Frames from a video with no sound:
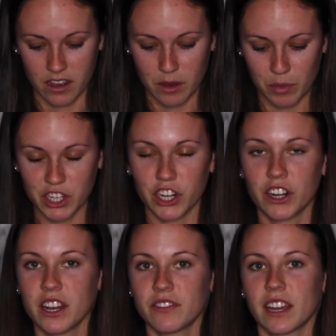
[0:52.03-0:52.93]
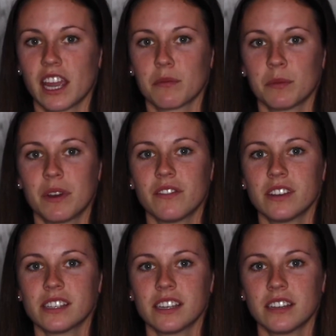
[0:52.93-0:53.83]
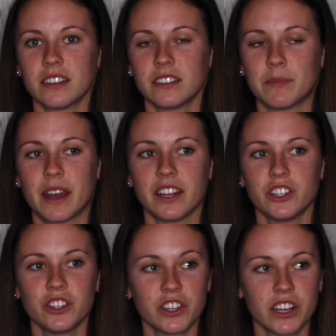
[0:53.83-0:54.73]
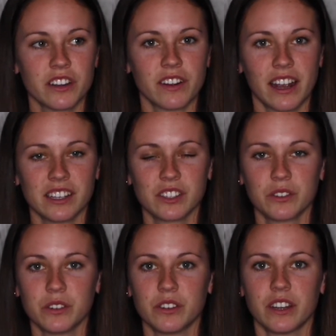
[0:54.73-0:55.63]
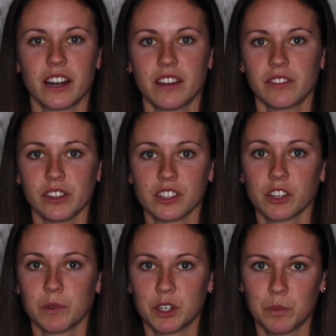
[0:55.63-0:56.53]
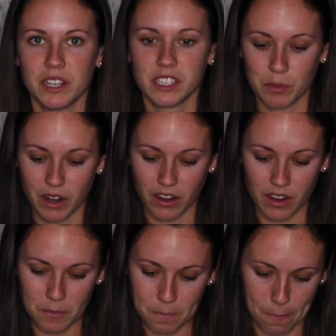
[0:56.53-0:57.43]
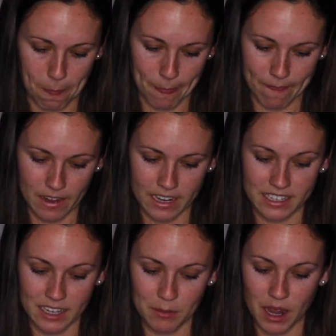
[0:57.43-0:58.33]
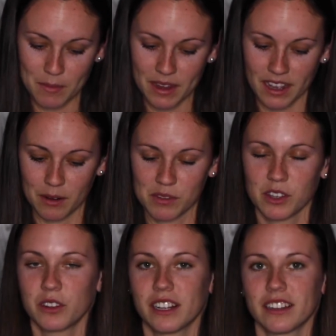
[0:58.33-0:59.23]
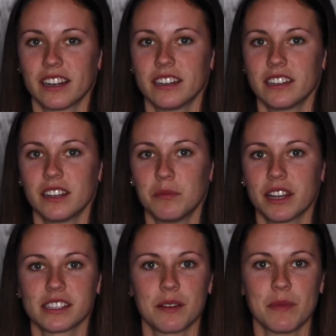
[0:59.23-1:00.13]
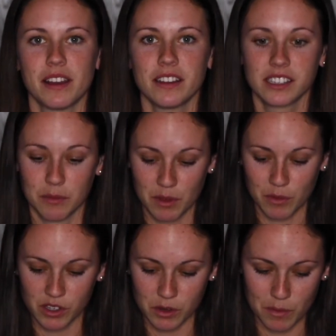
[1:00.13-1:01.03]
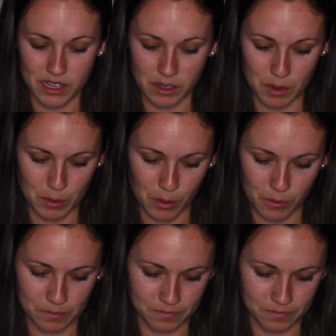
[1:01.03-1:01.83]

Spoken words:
But sure enough, I came on my visit my junior year of high school, and I felt so much peace about it. I ended up coming, and I'm so glad that I did because I met some of the most amazing people.